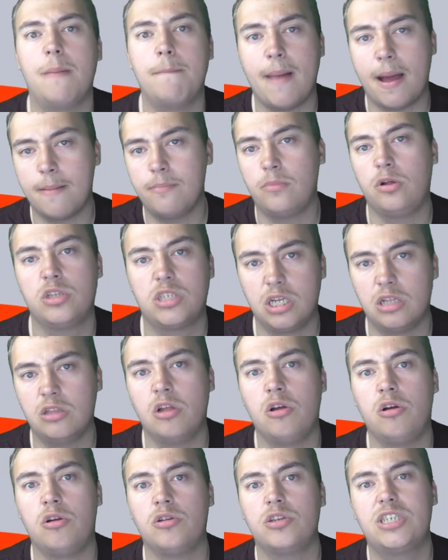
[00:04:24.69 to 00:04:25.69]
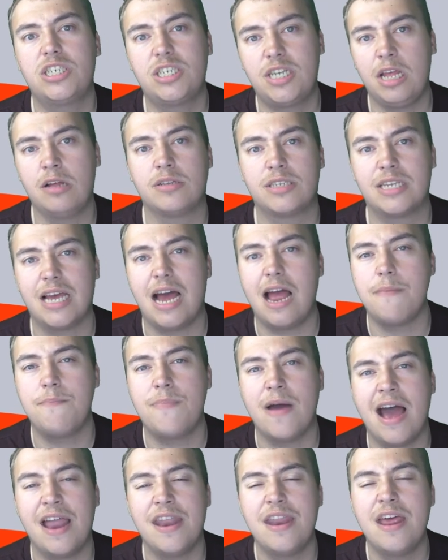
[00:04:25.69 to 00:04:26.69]
Mack Multi launch, Steel
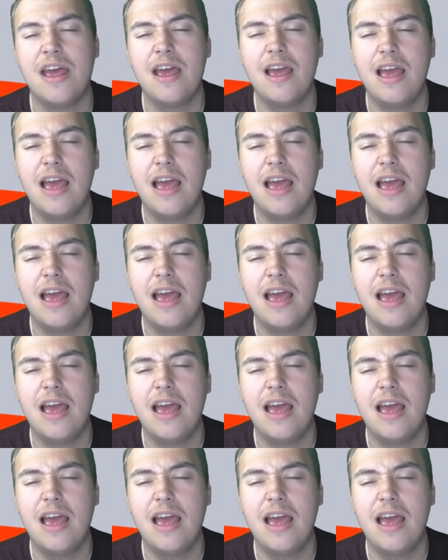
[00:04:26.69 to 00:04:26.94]
Taipan,